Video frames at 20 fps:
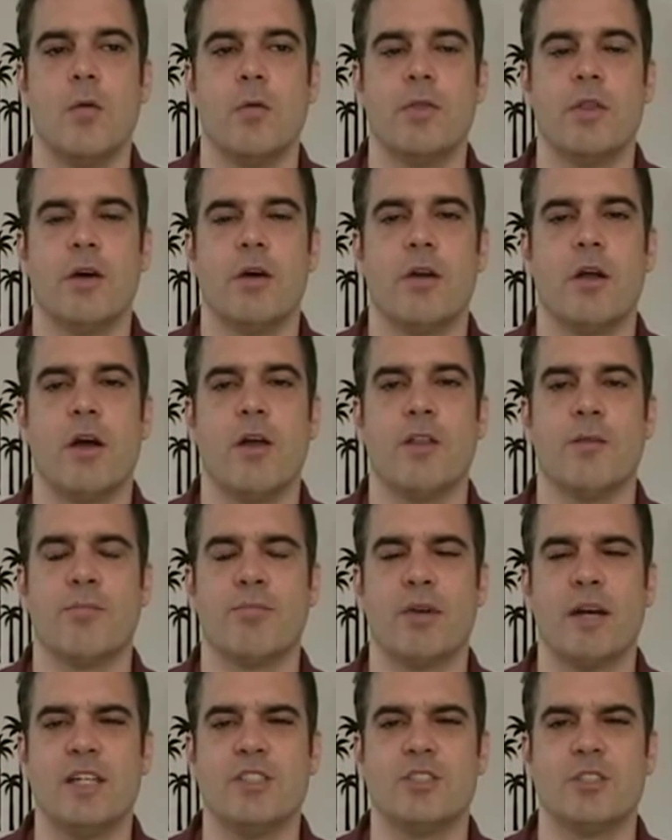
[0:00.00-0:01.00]
without all the
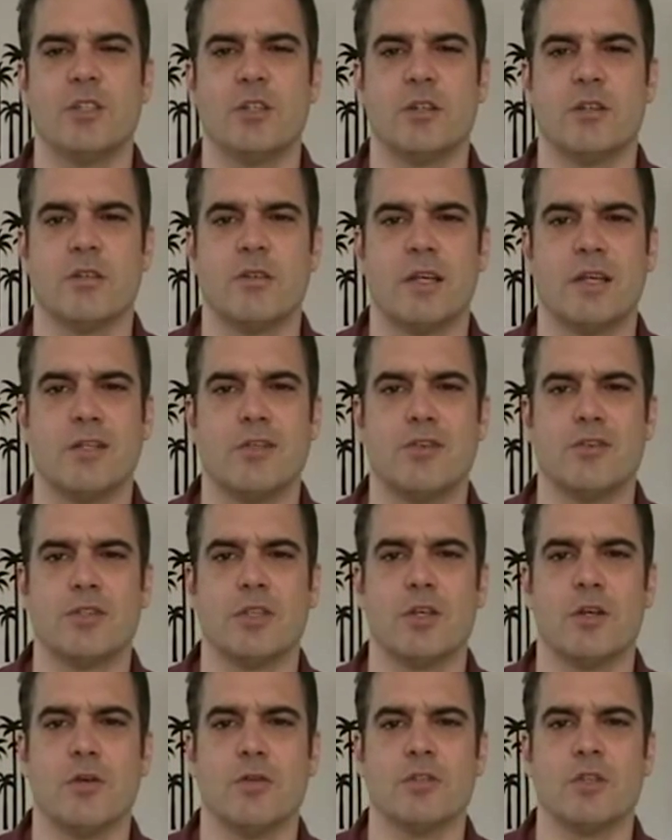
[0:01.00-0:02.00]
pressure that
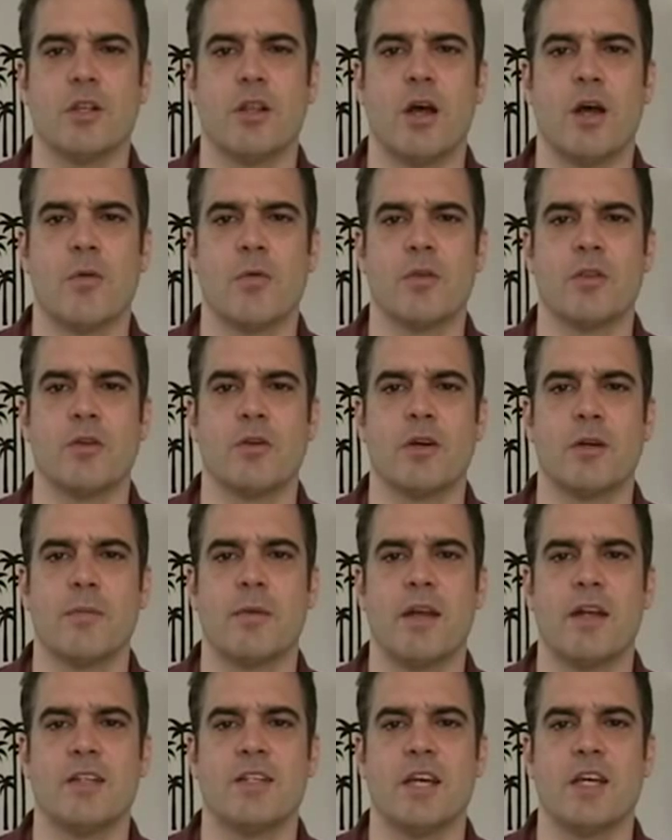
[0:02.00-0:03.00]
usually goes along with learning
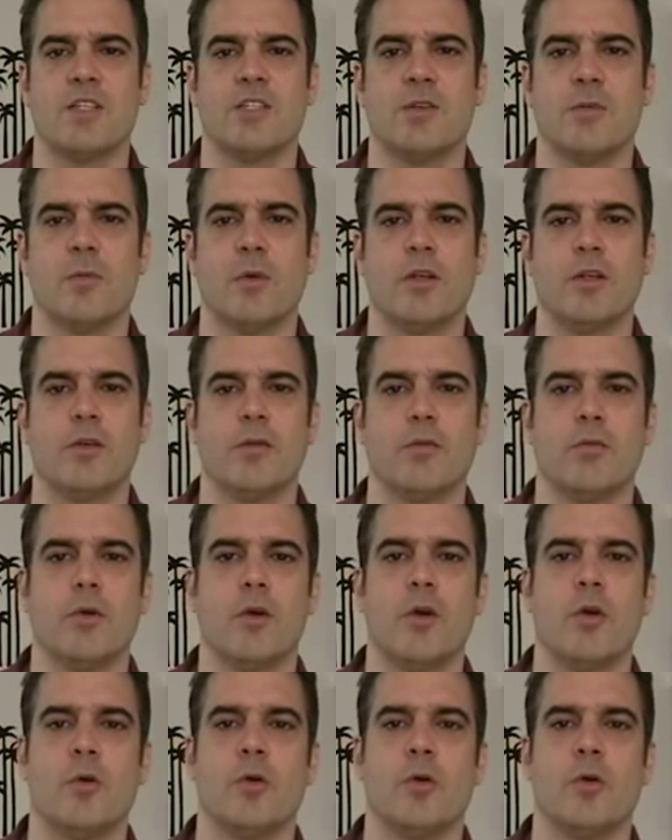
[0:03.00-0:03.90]
meditation when you